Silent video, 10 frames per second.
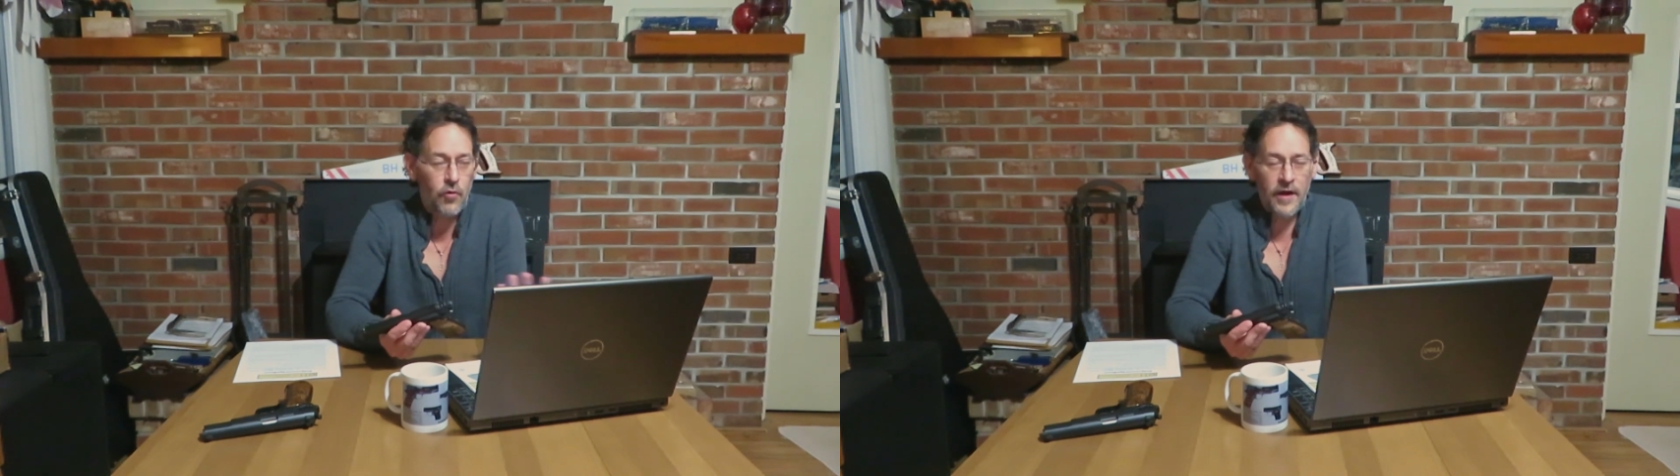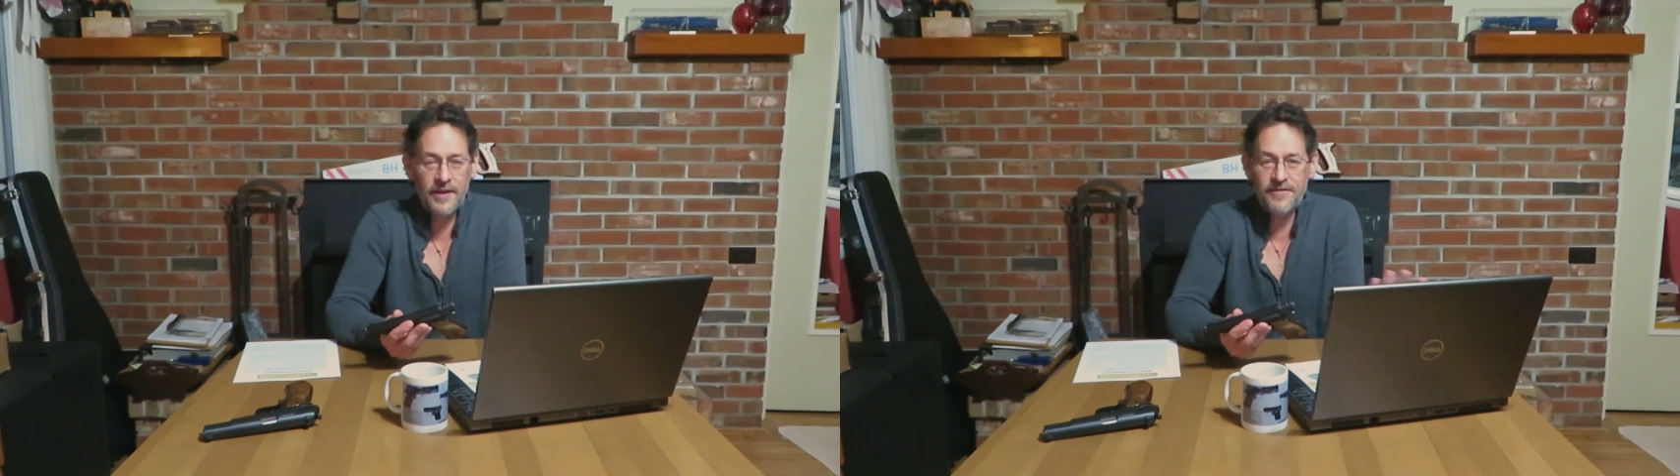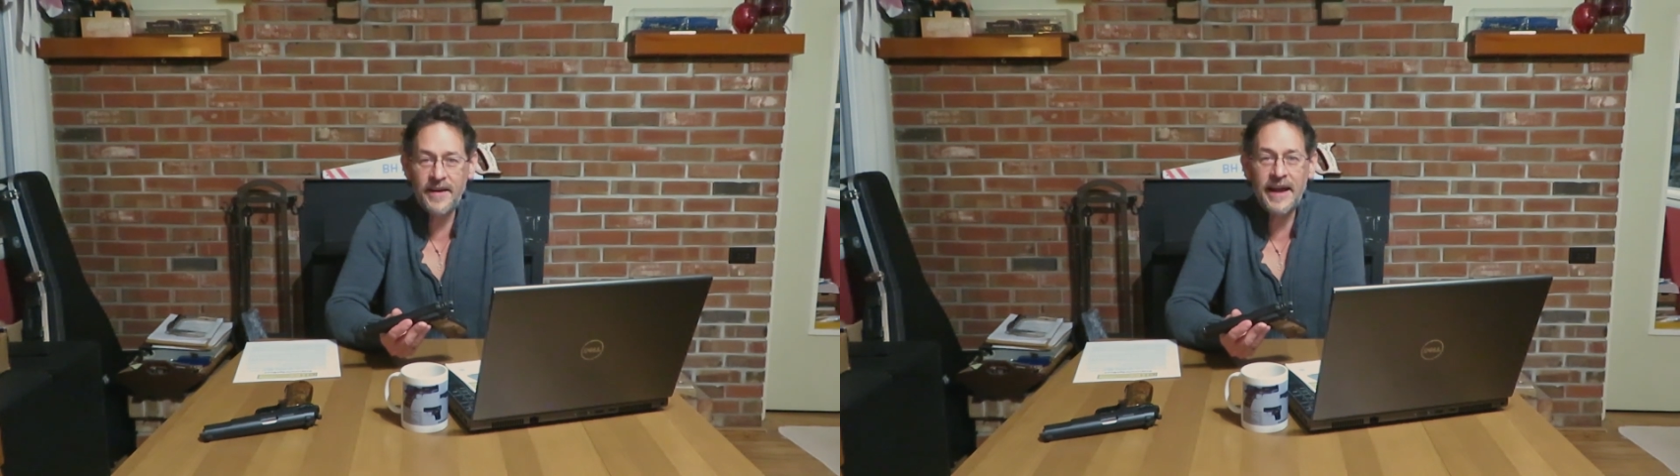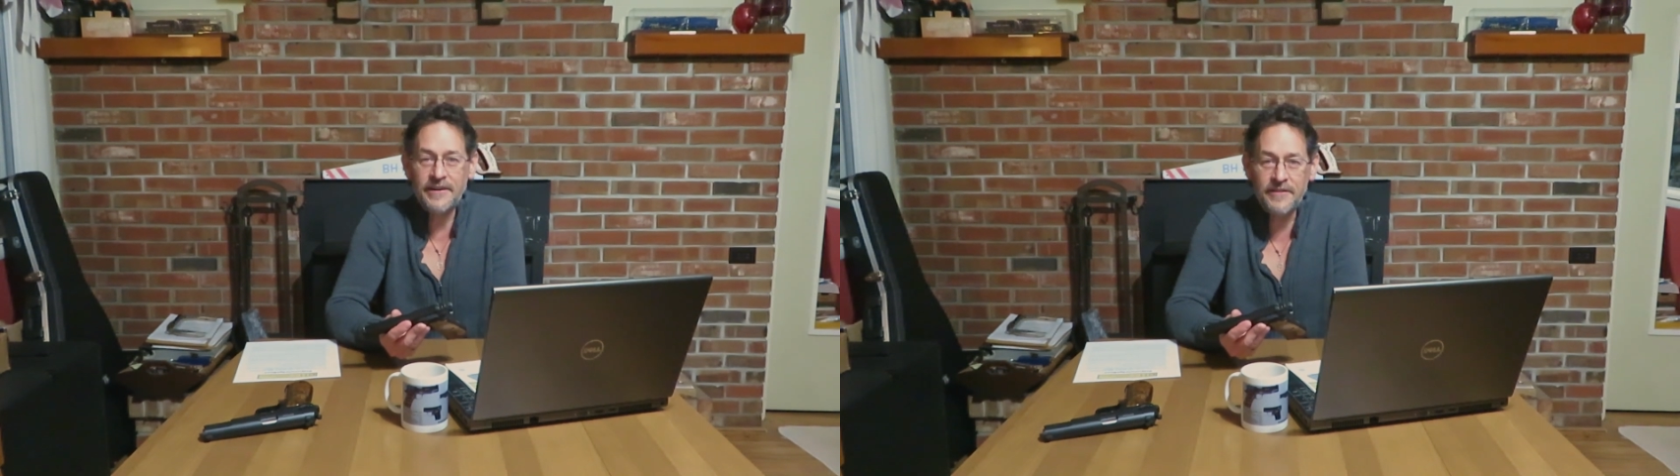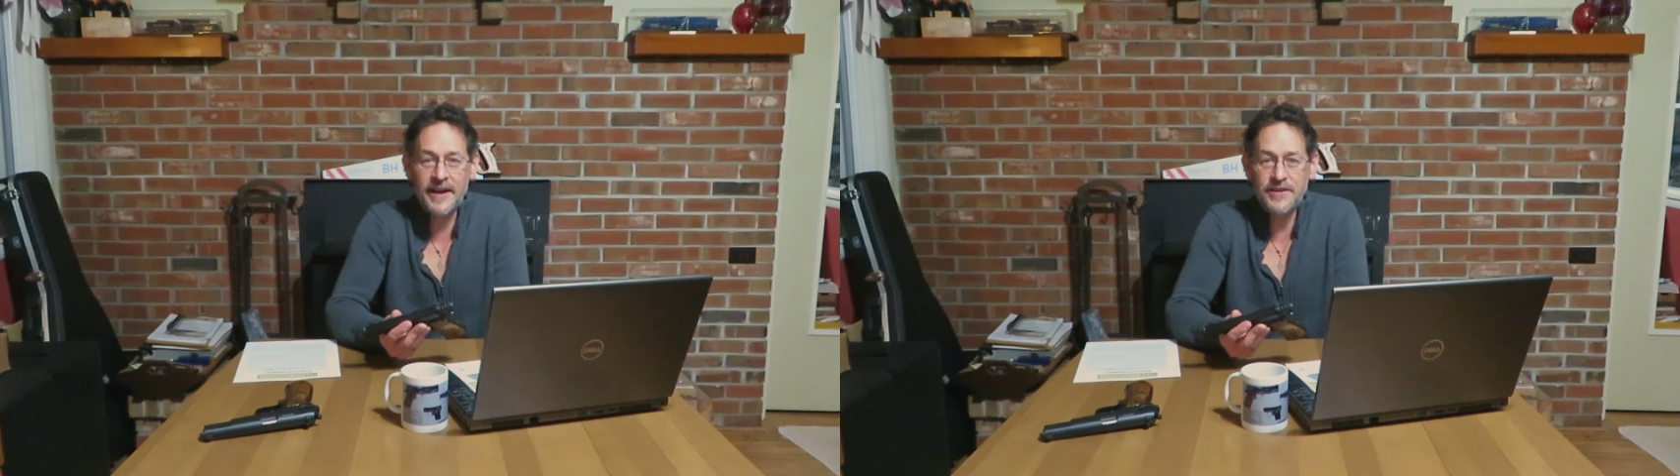
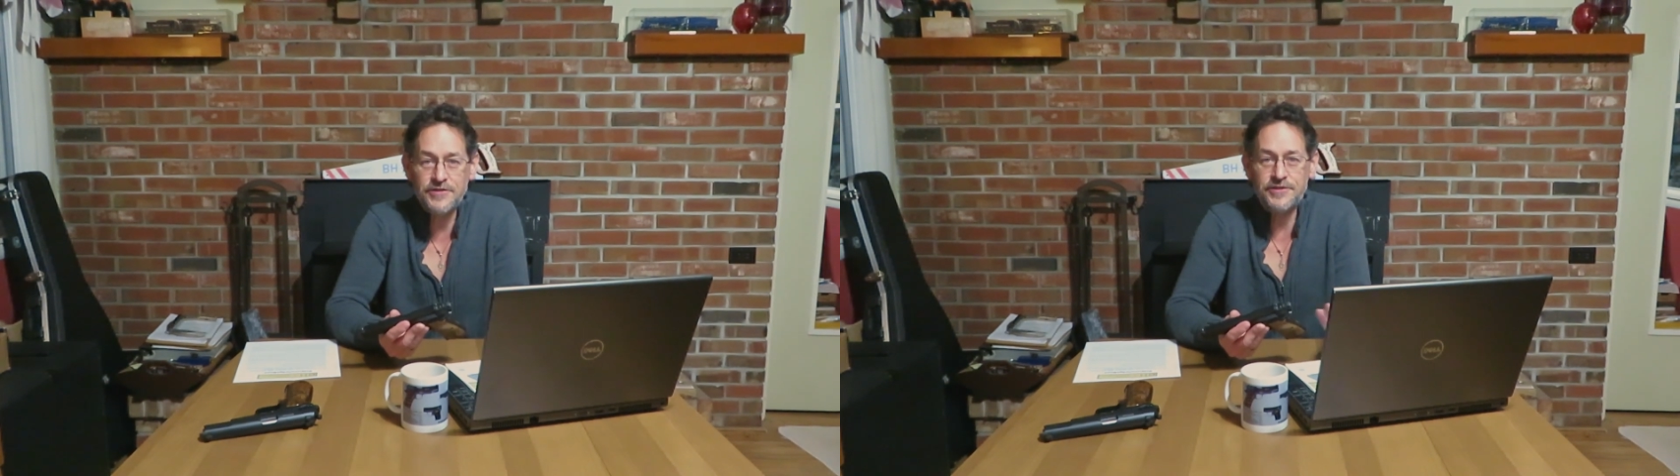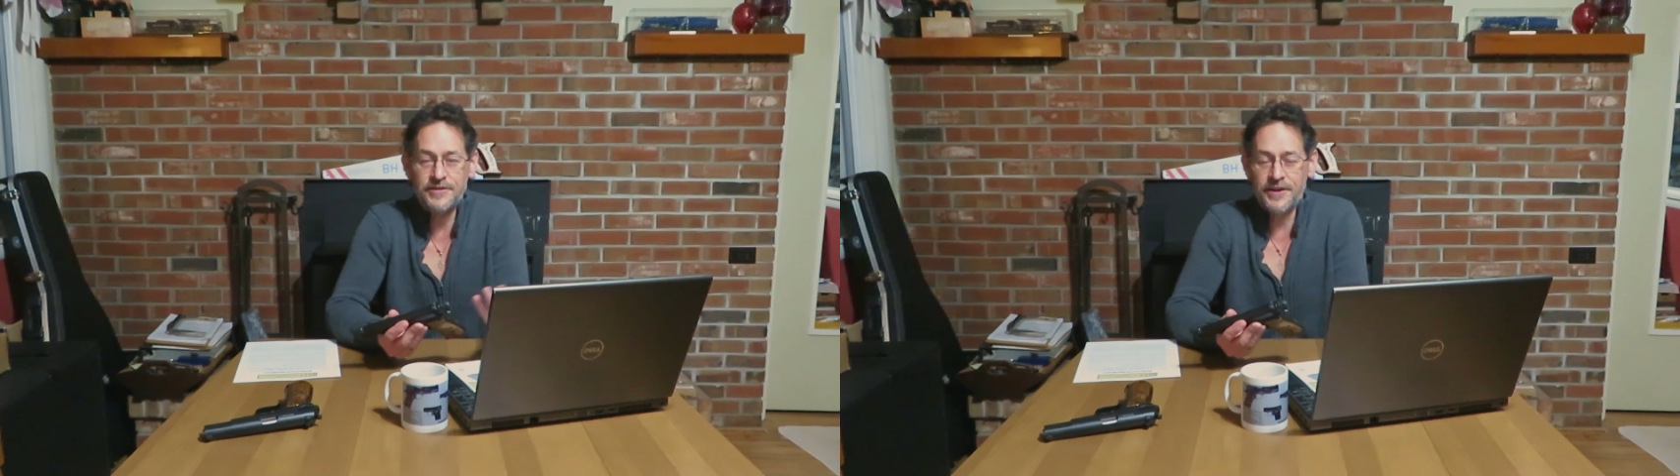qualifying range